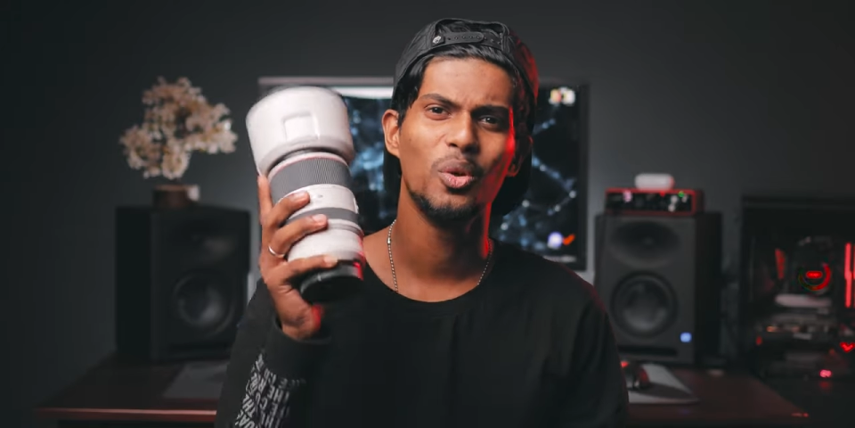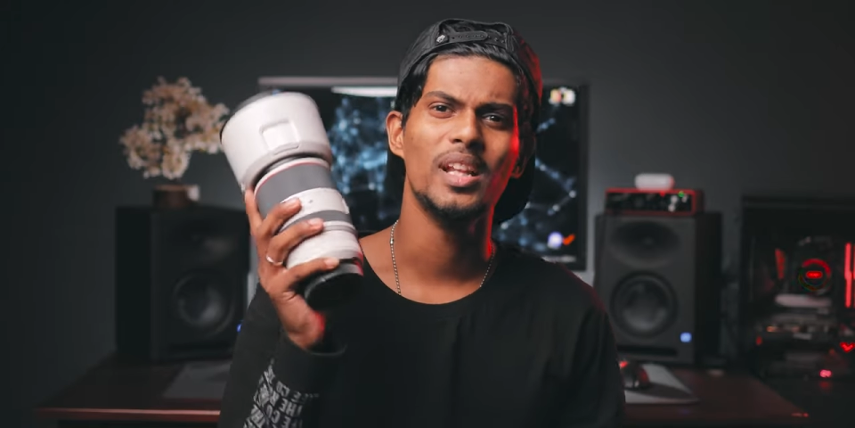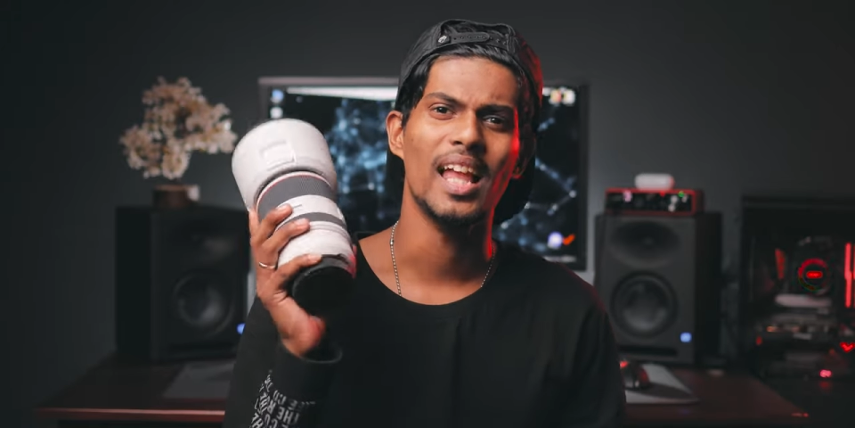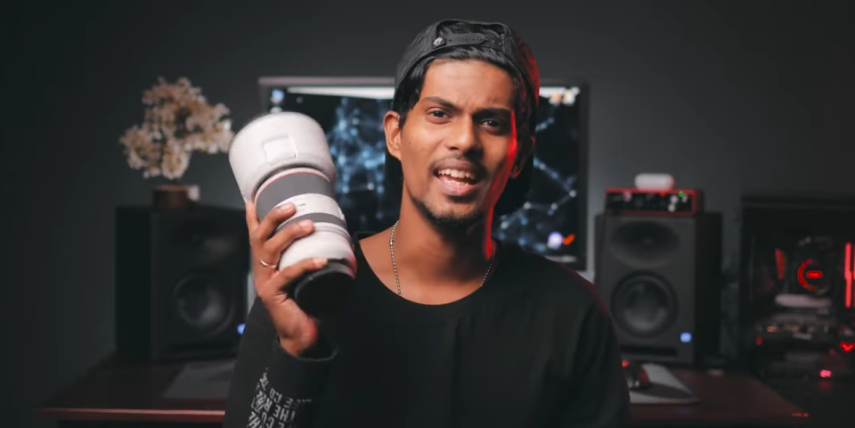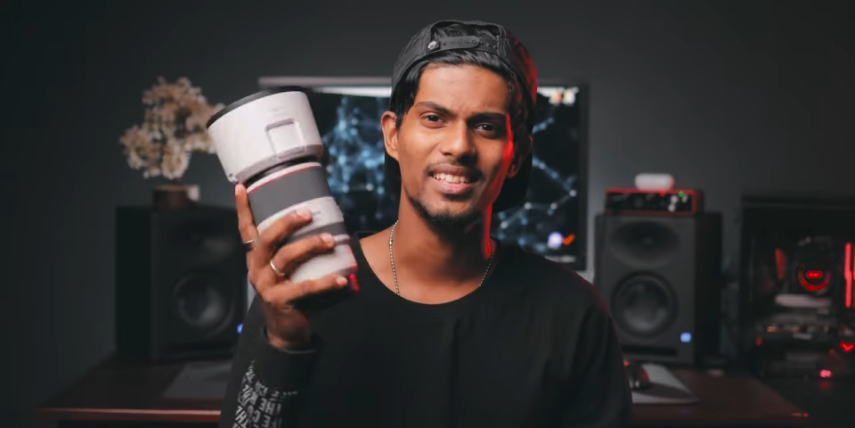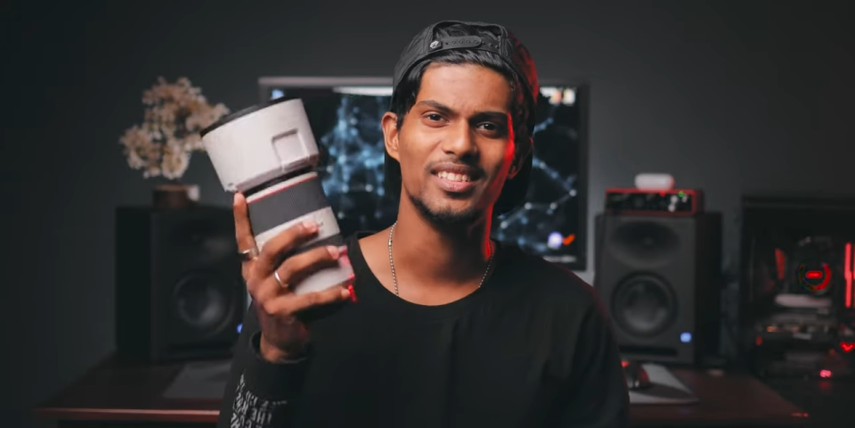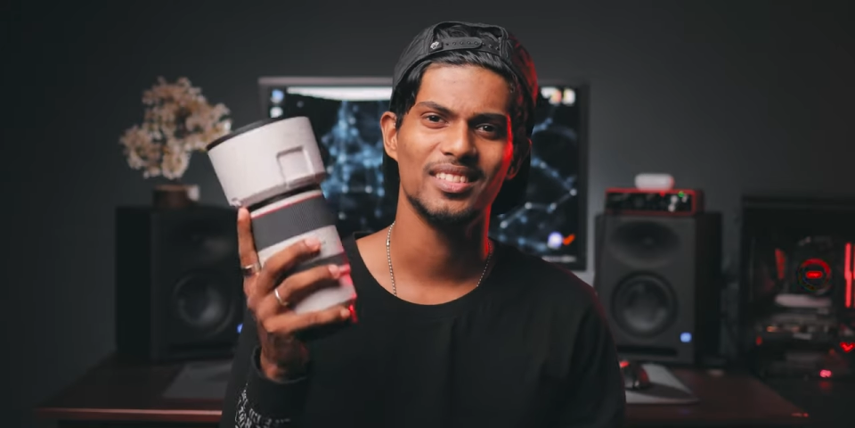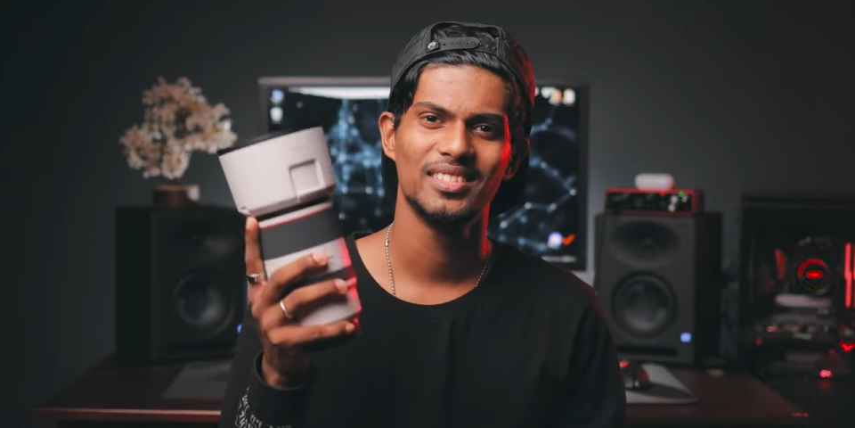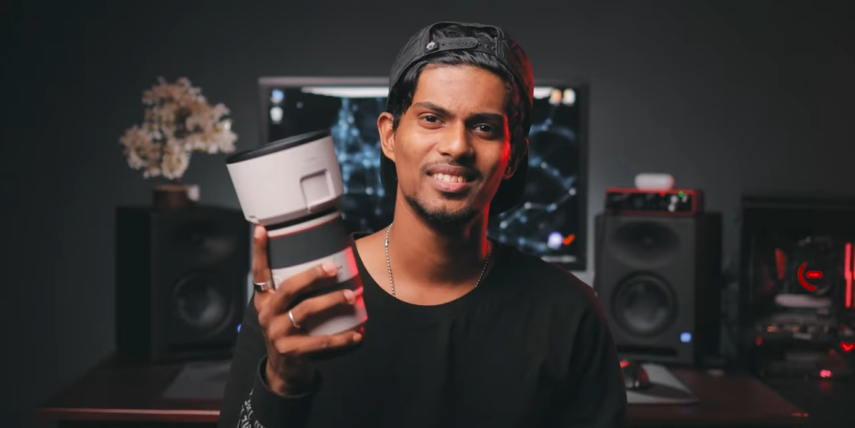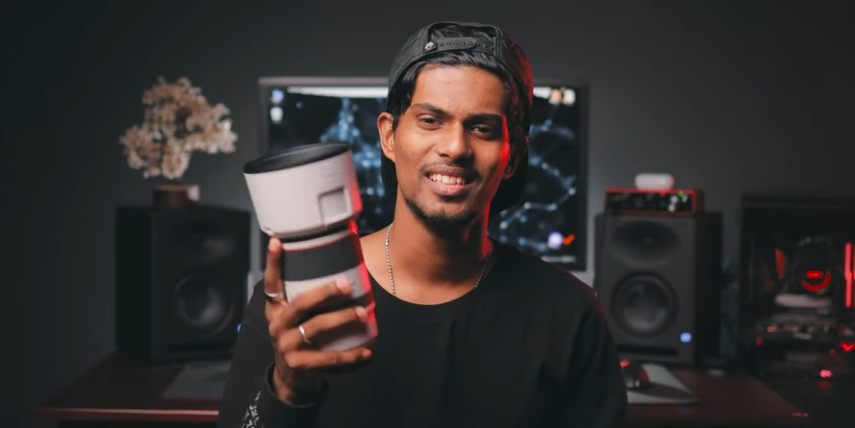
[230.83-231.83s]
light.
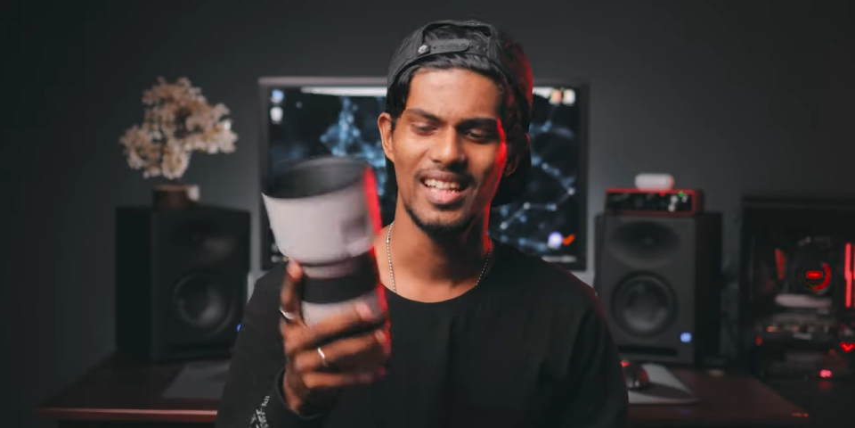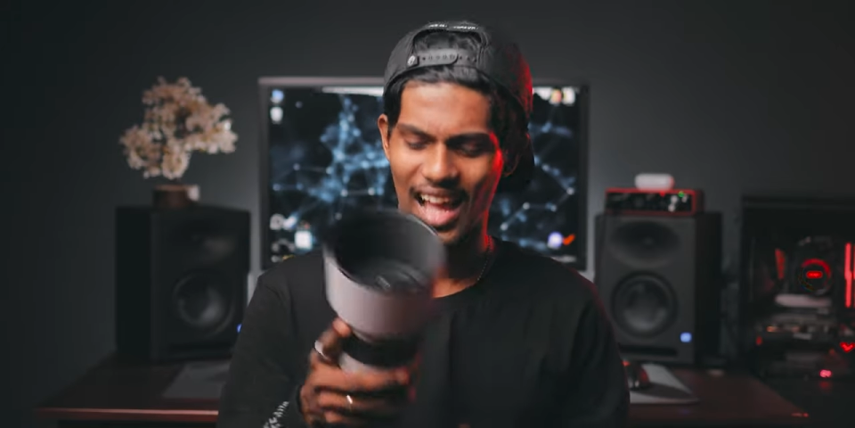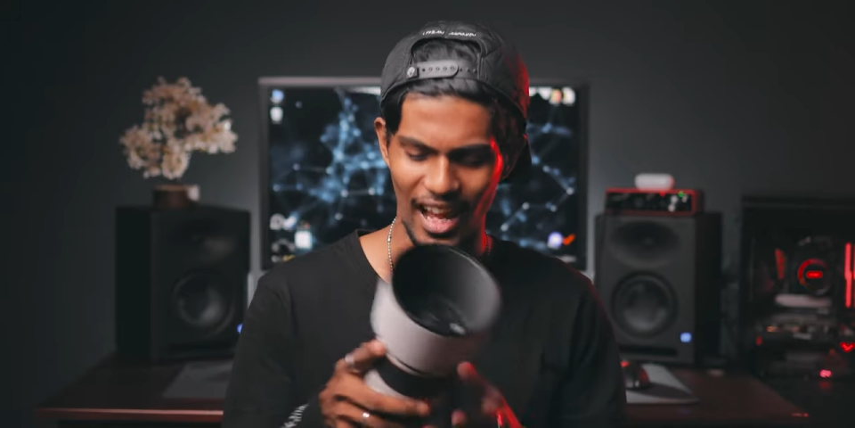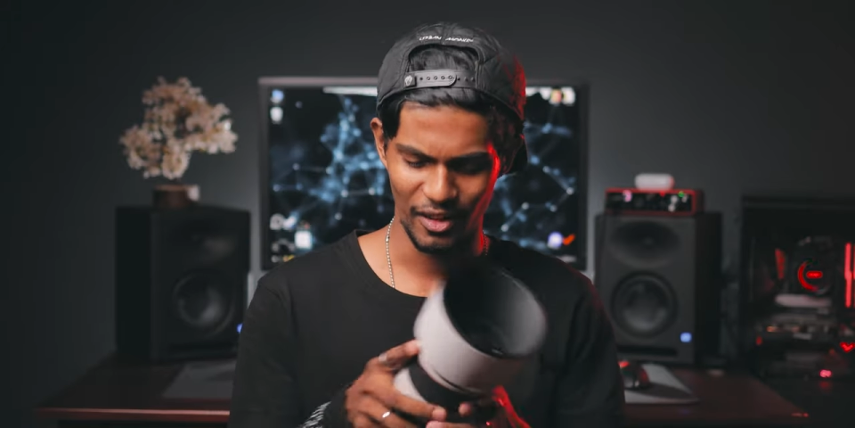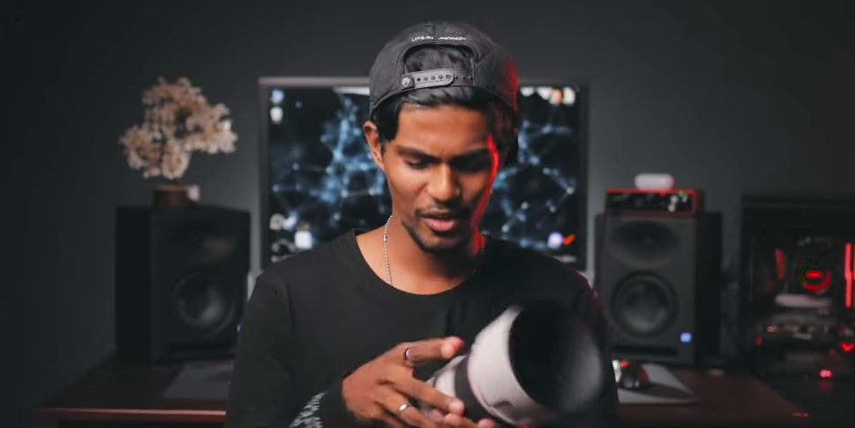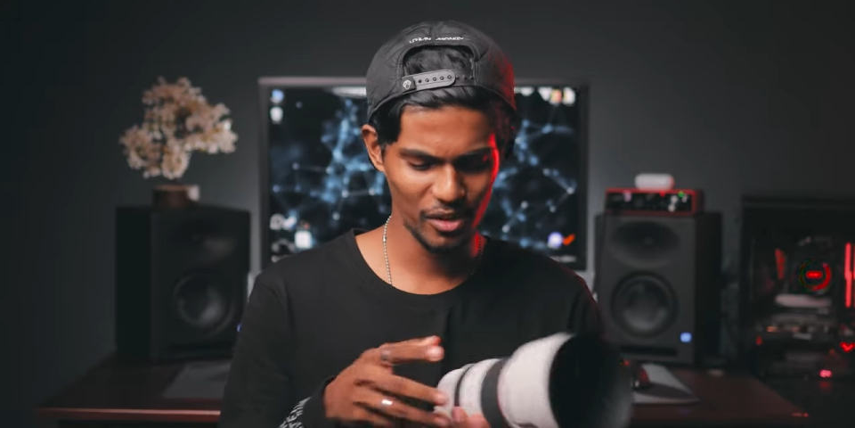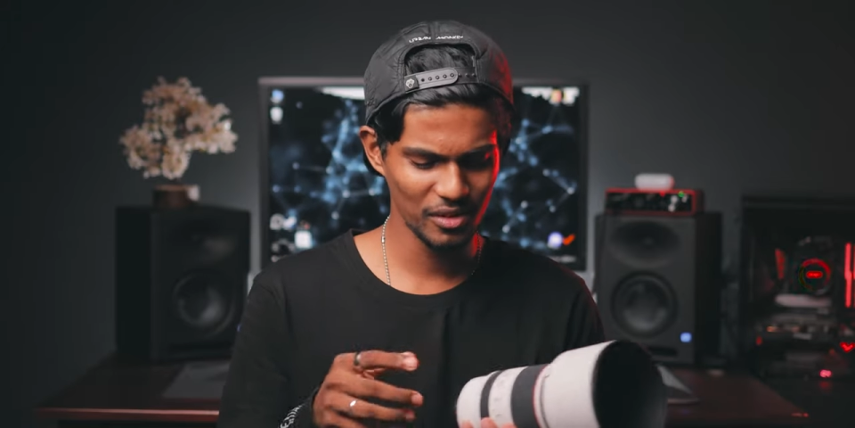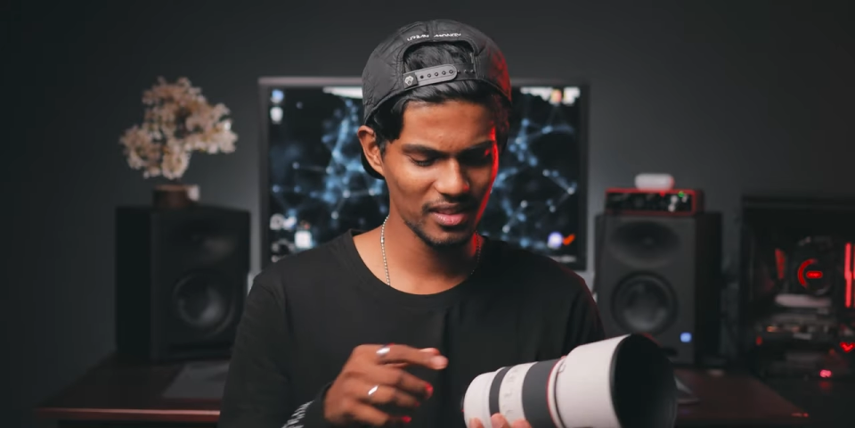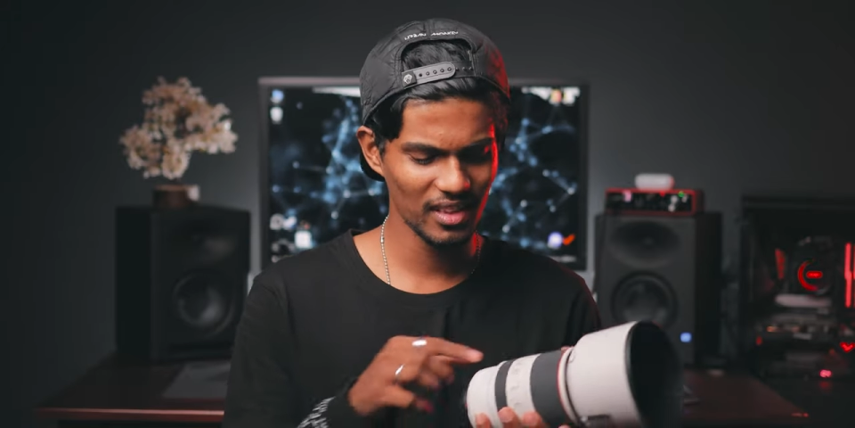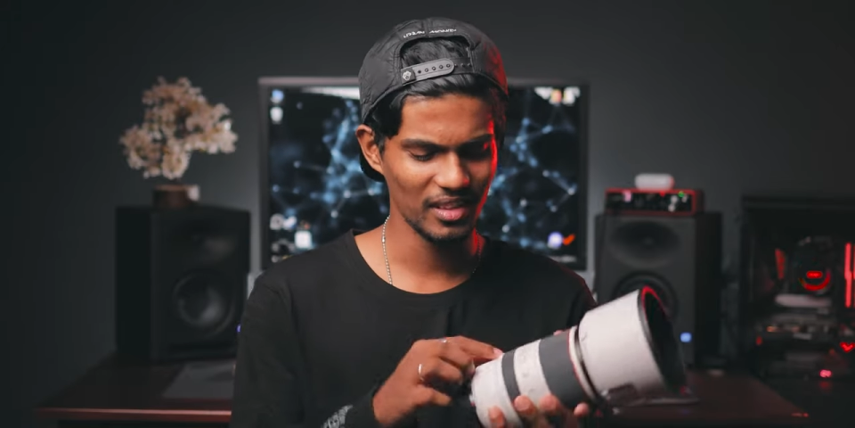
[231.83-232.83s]
I don't
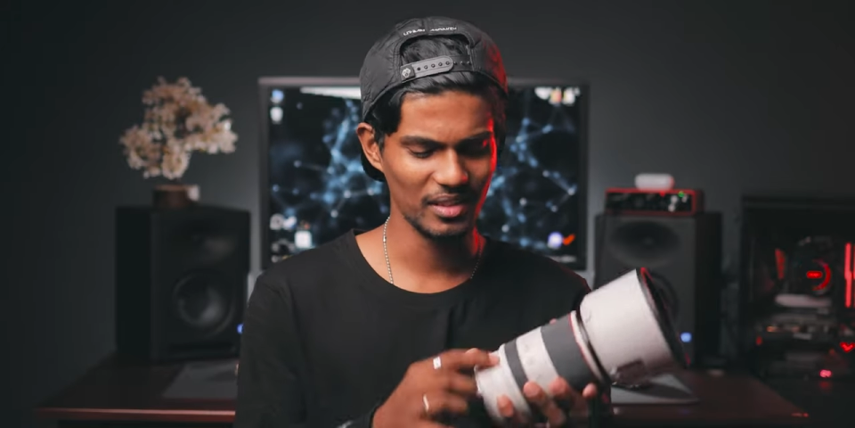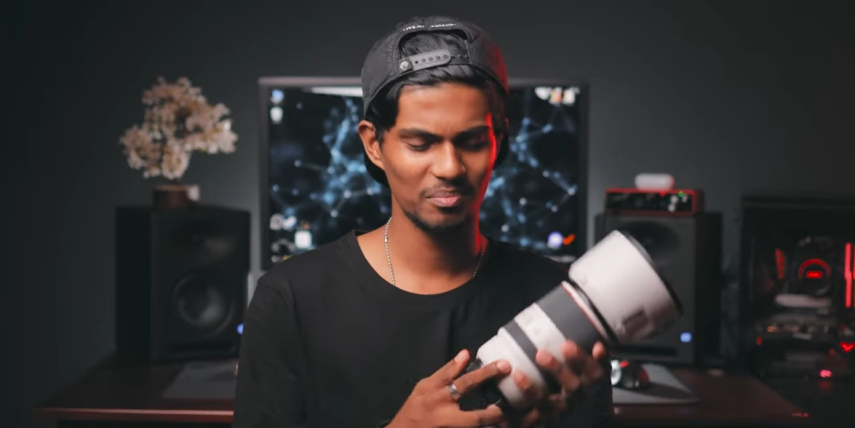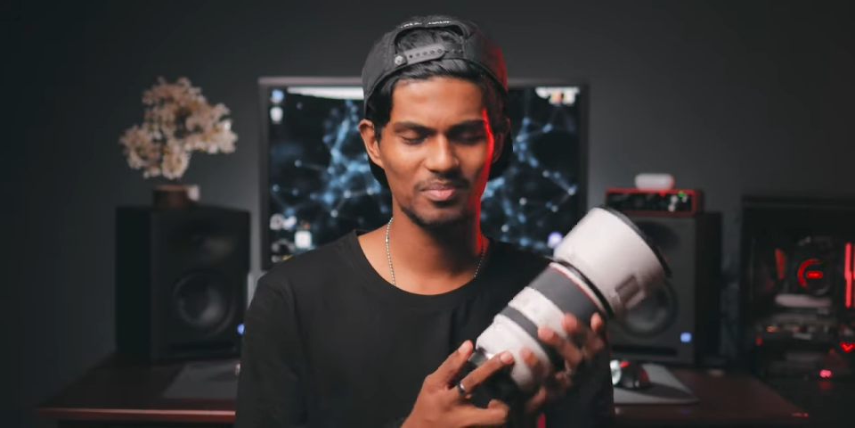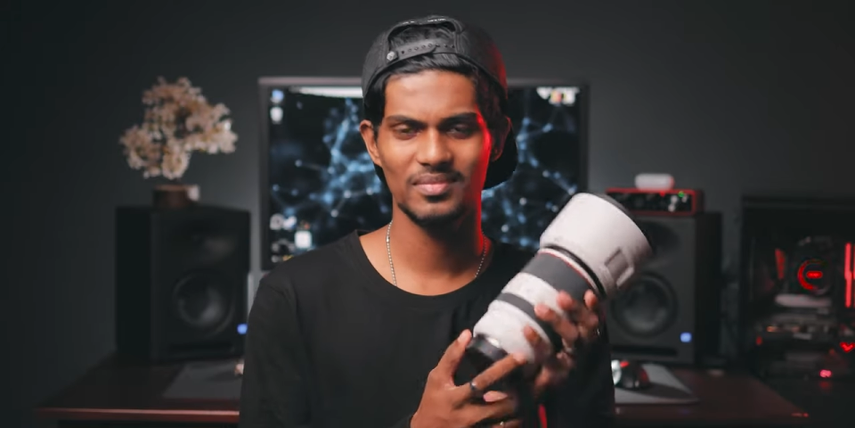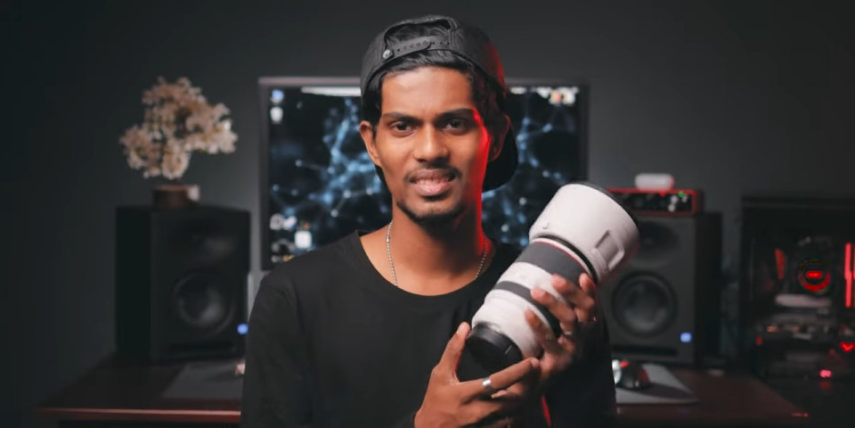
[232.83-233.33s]
use the